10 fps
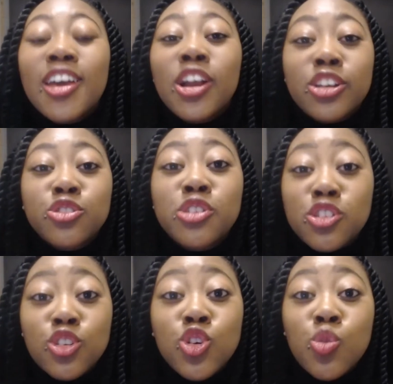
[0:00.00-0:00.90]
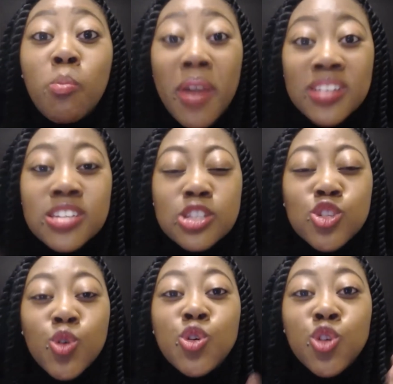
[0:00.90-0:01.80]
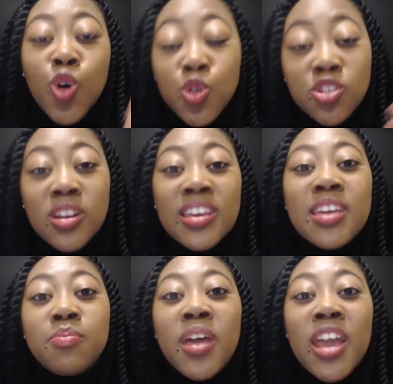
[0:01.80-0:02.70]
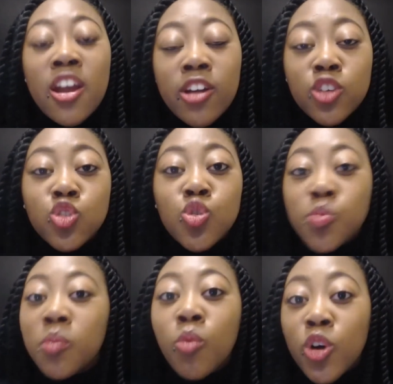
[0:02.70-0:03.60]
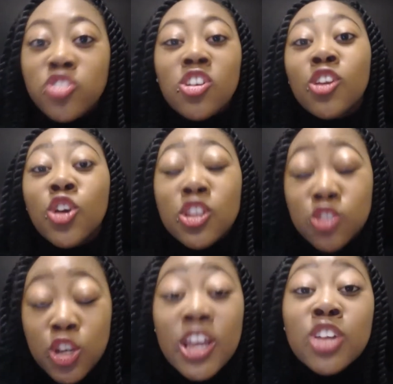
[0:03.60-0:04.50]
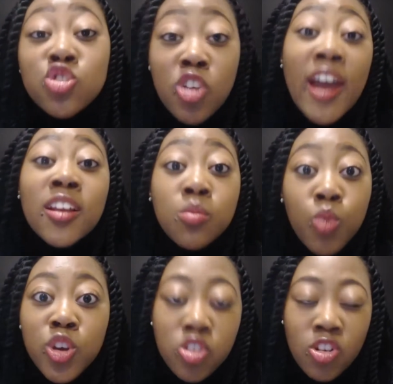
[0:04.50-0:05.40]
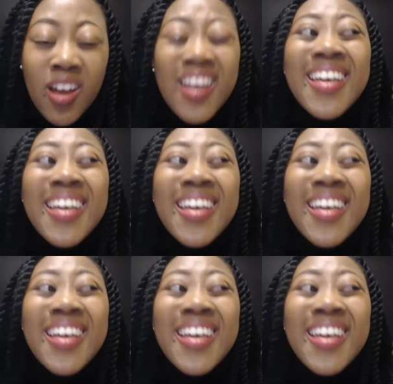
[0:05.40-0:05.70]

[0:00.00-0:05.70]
Glycerin is a humectant, so you know it's going to keep that area super moist and it's going to attract moisture.